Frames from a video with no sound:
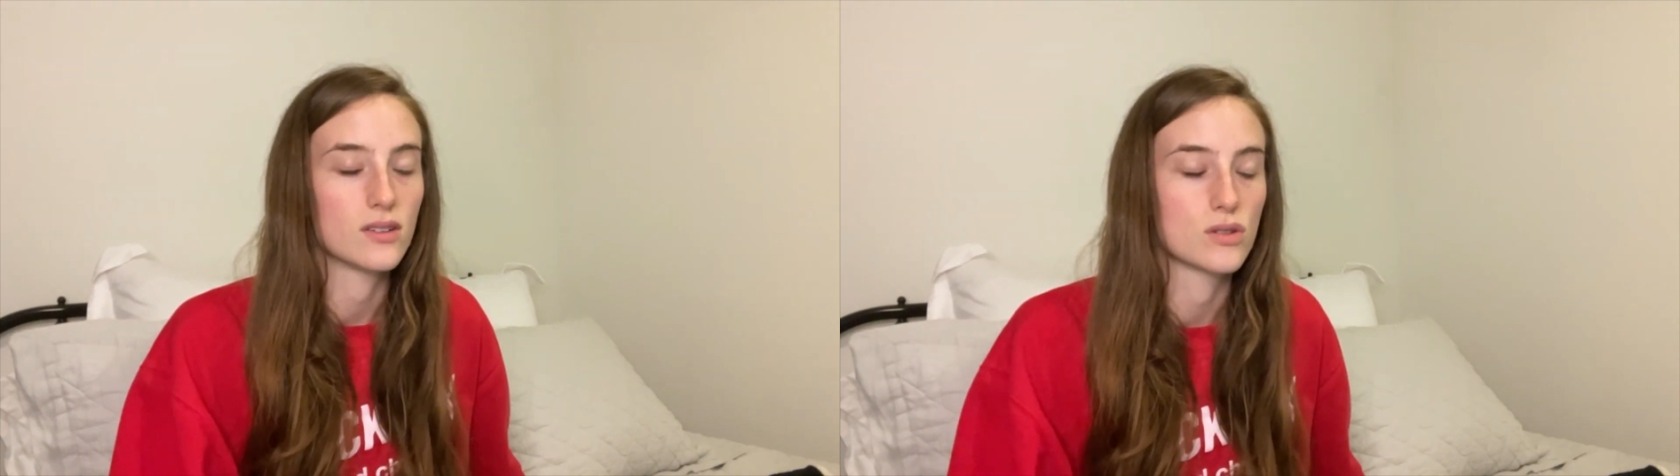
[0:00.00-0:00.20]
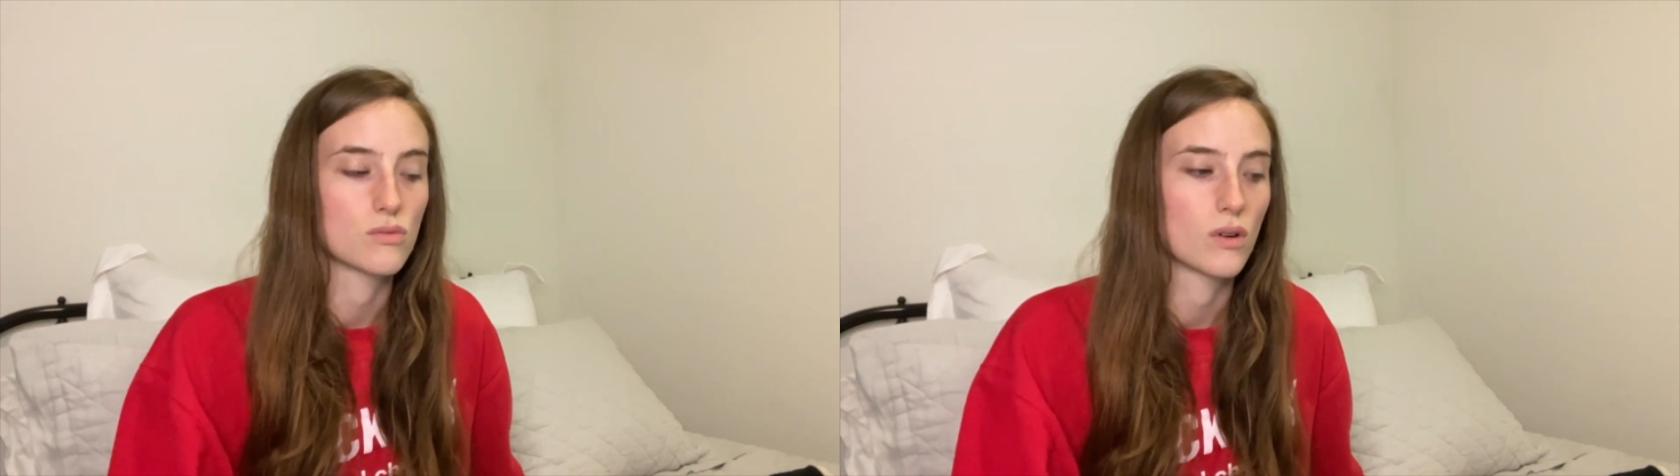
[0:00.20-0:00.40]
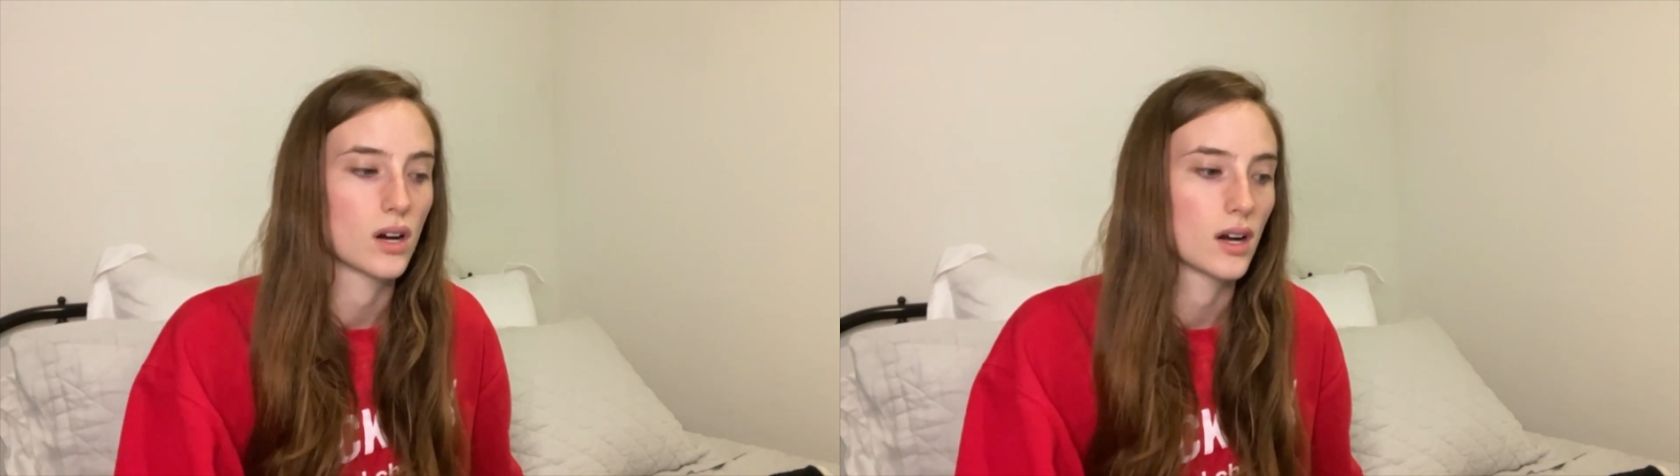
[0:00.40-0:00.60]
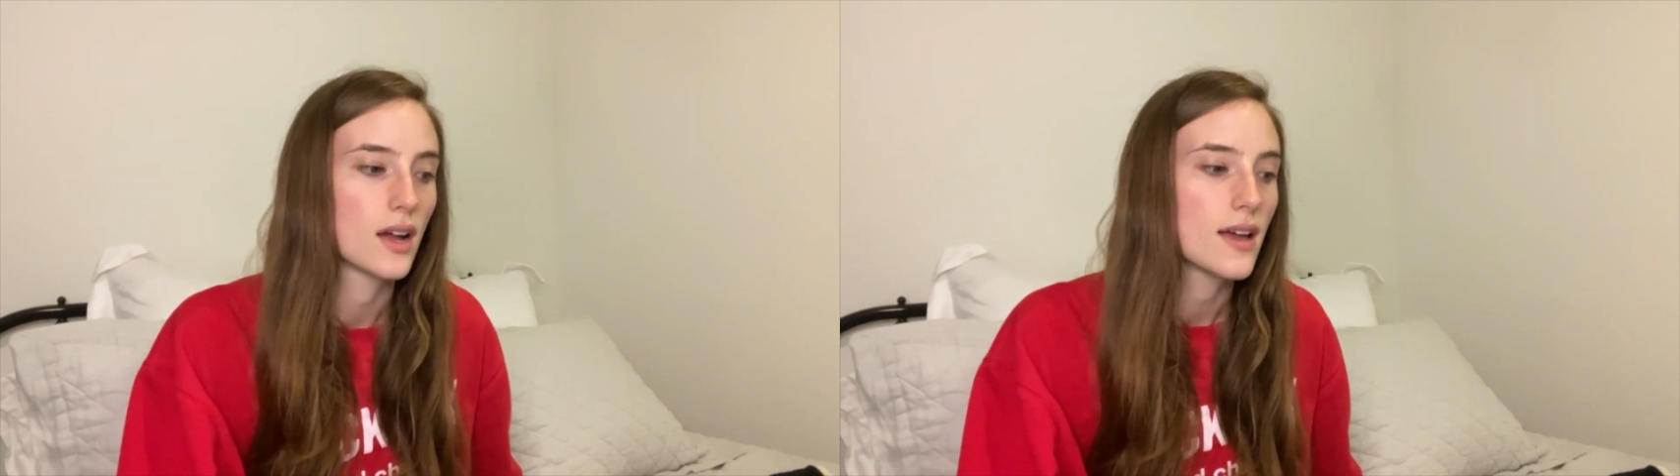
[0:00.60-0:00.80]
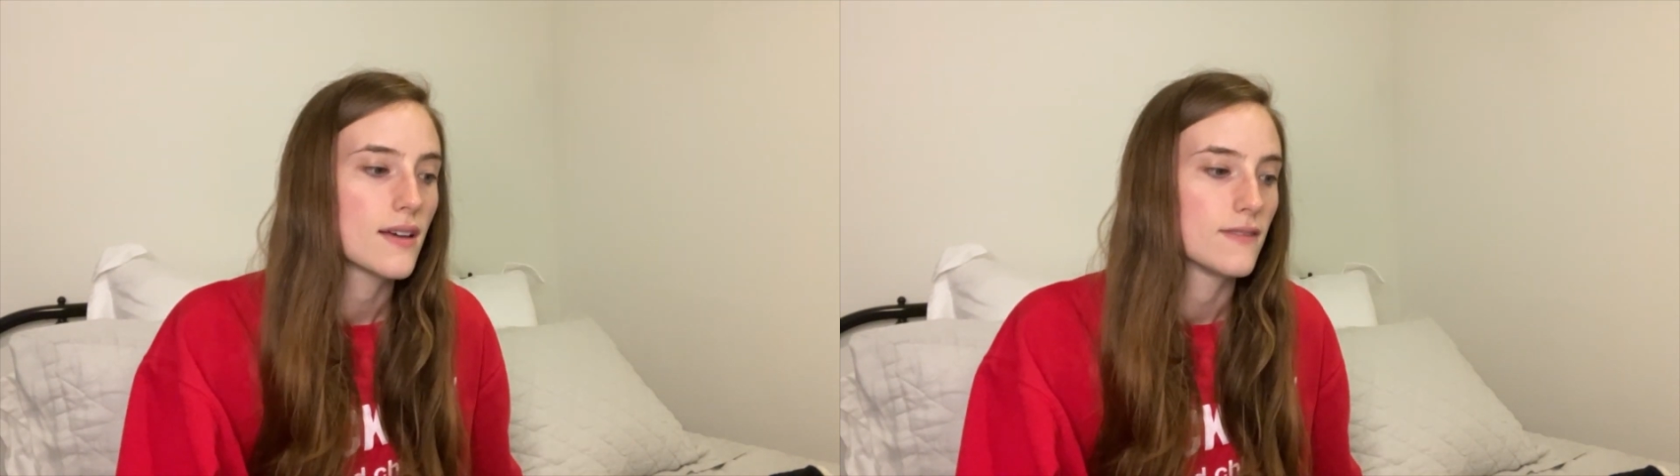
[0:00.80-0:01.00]
Those were
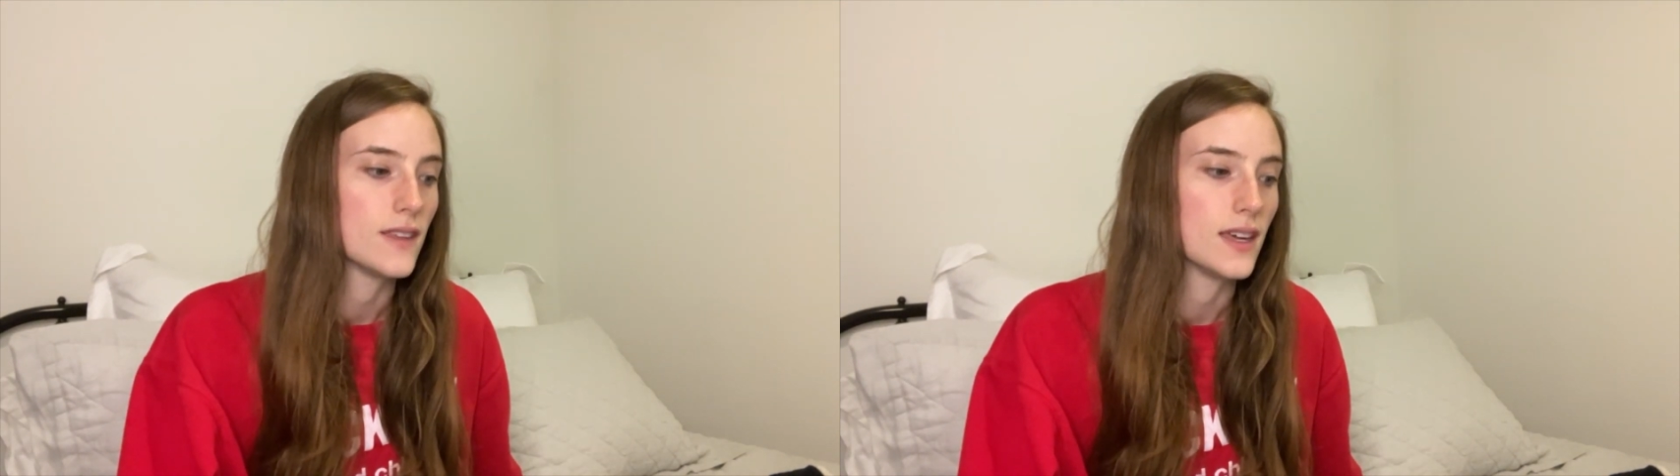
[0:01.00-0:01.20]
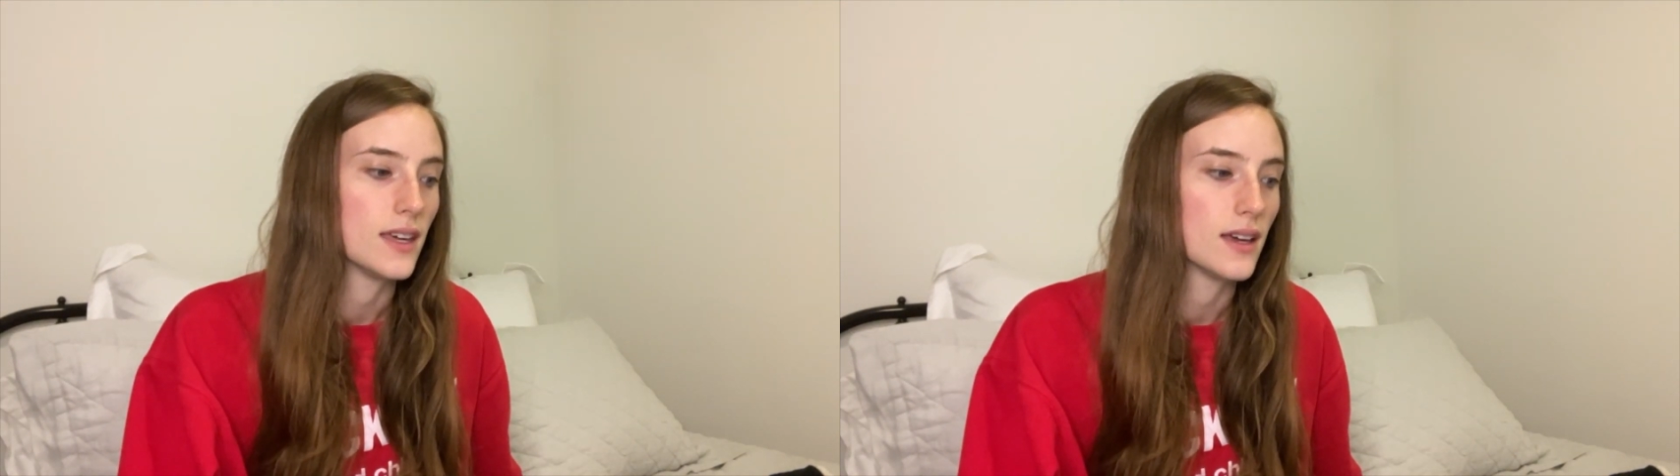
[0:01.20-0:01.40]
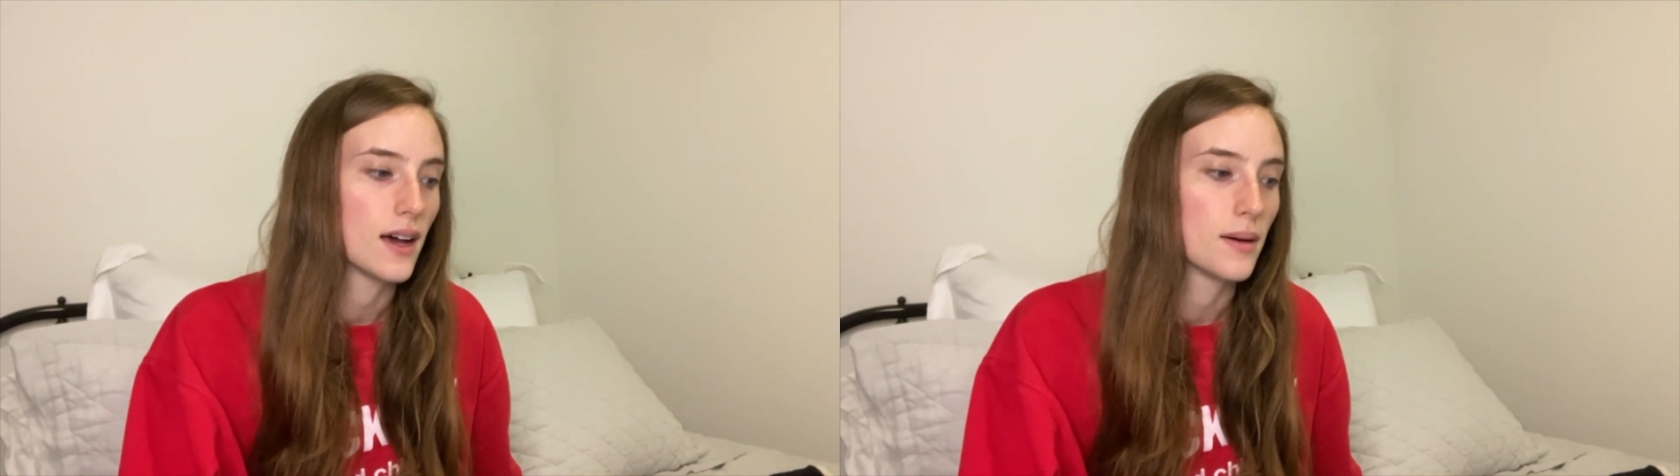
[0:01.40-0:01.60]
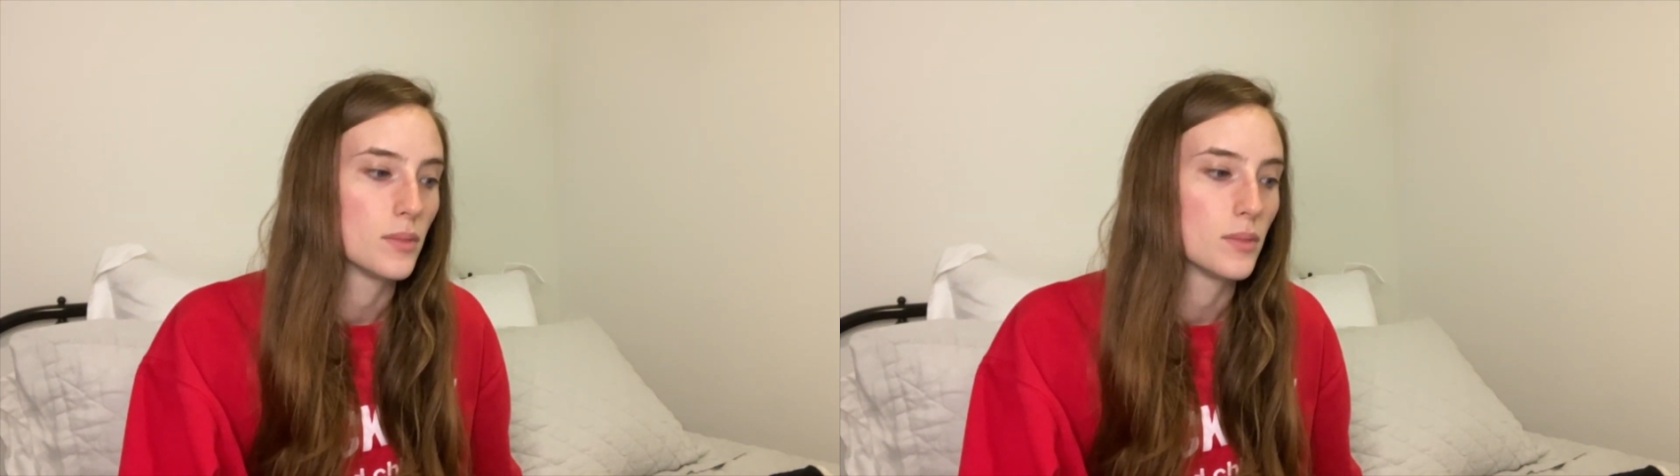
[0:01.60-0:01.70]
the